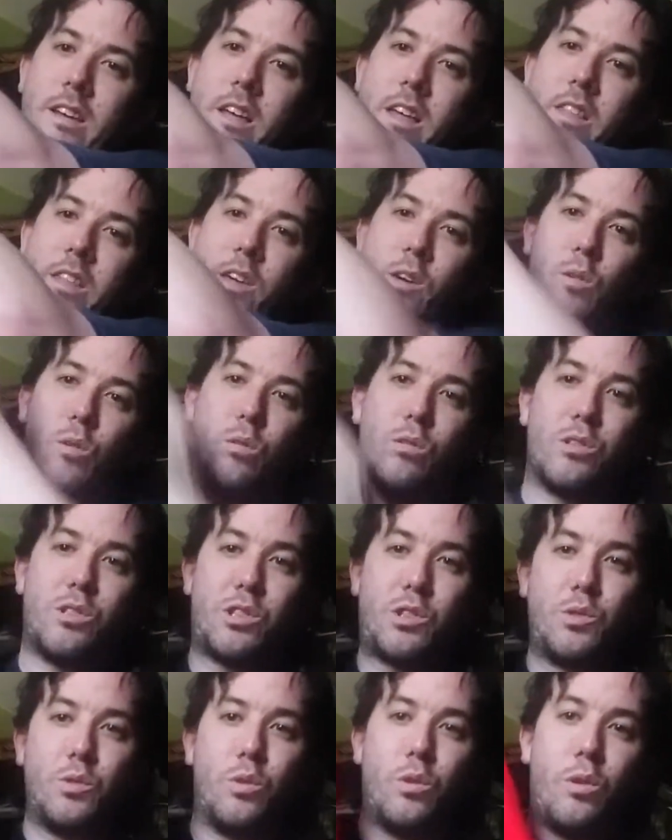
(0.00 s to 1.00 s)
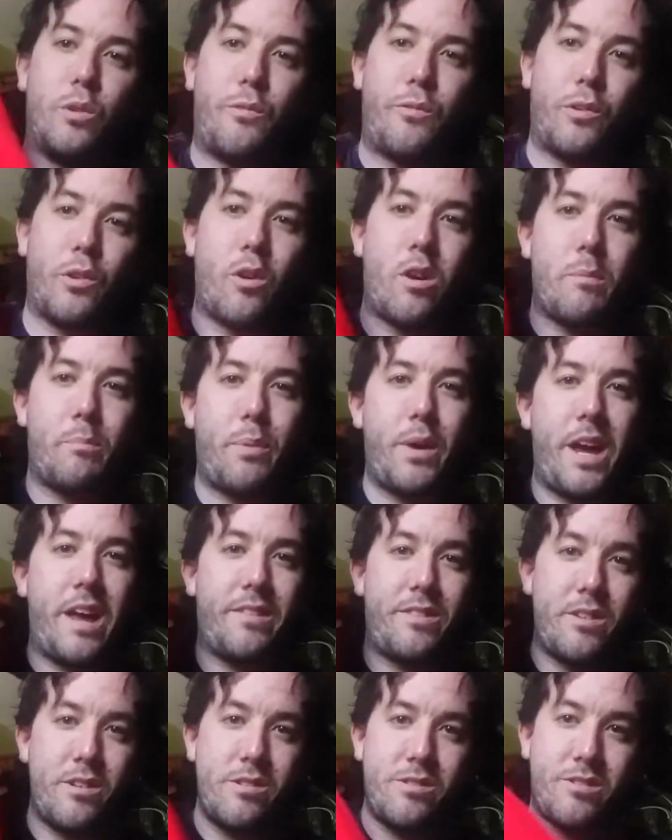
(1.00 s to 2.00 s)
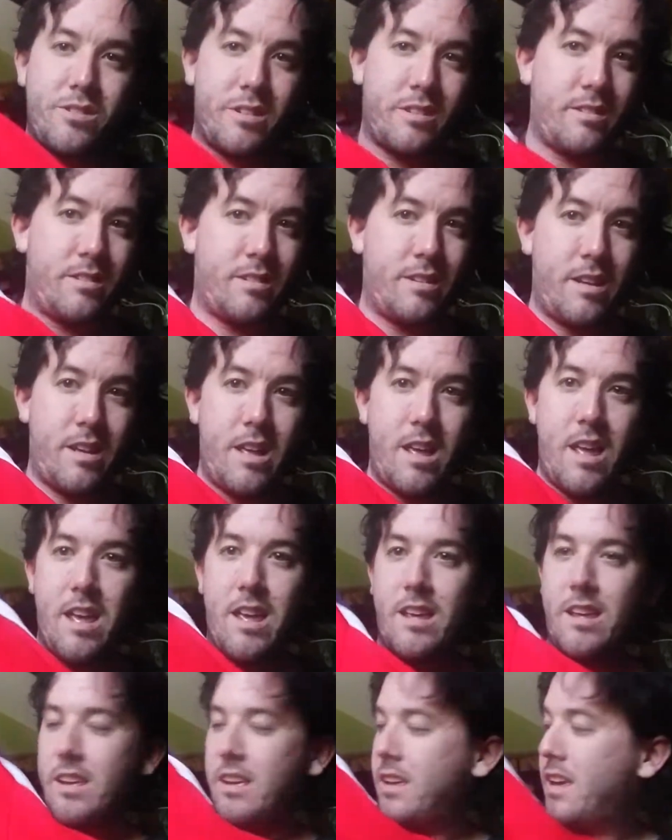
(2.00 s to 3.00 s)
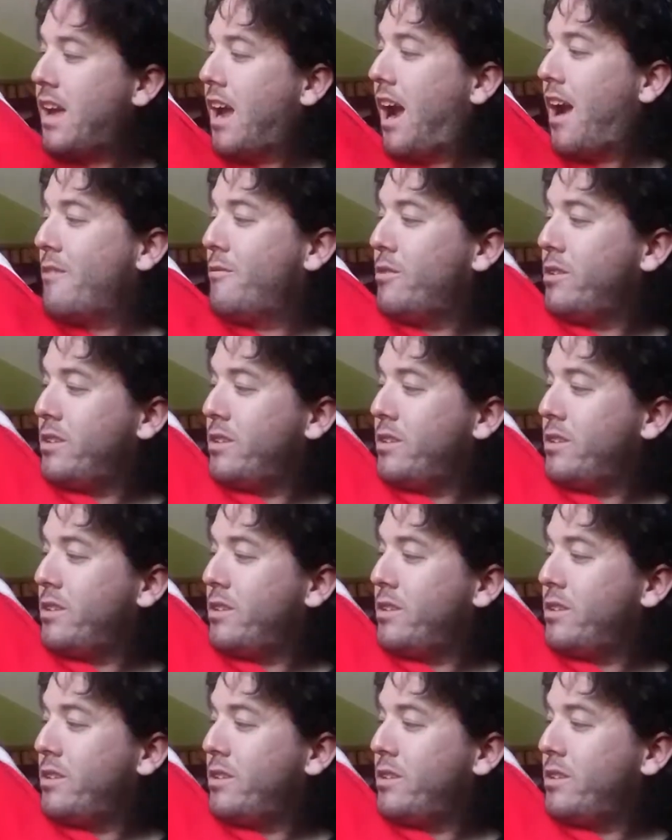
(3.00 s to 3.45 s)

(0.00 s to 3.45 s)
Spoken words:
the old school Florida Panthers. I